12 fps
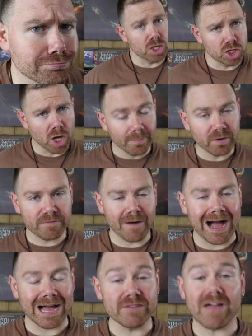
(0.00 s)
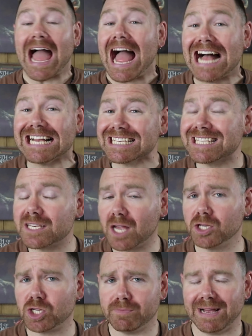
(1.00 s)
Number five, as the
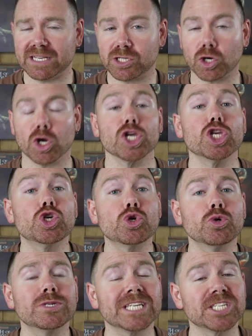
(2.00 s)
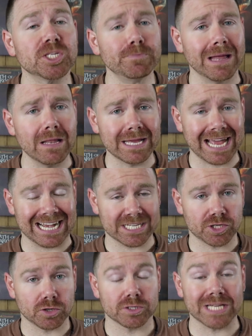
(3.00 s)
Dungeon Master, use
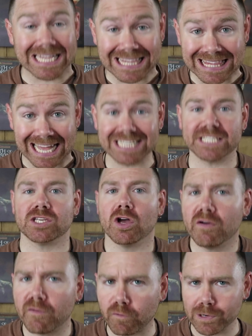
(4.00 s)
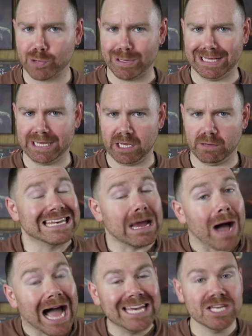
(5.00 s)
spellcasters less frequently.
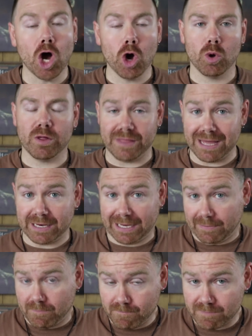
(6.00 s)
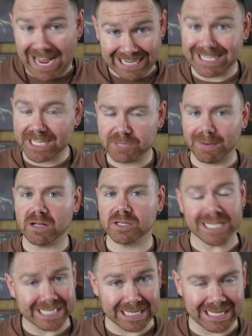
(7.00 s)
Now, I know that casting
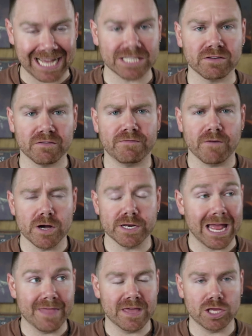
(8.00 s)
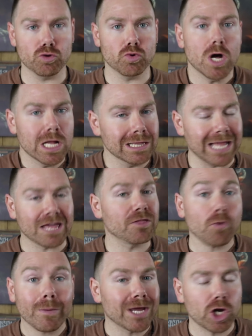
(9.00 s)
spells is lots of fun and that you like
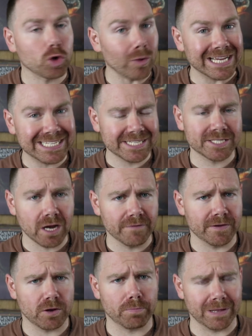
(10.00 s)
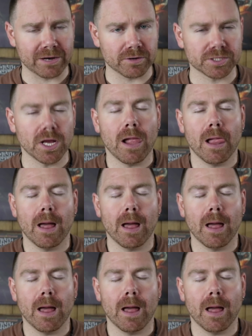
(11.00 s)
throwing crazy stuff at your players,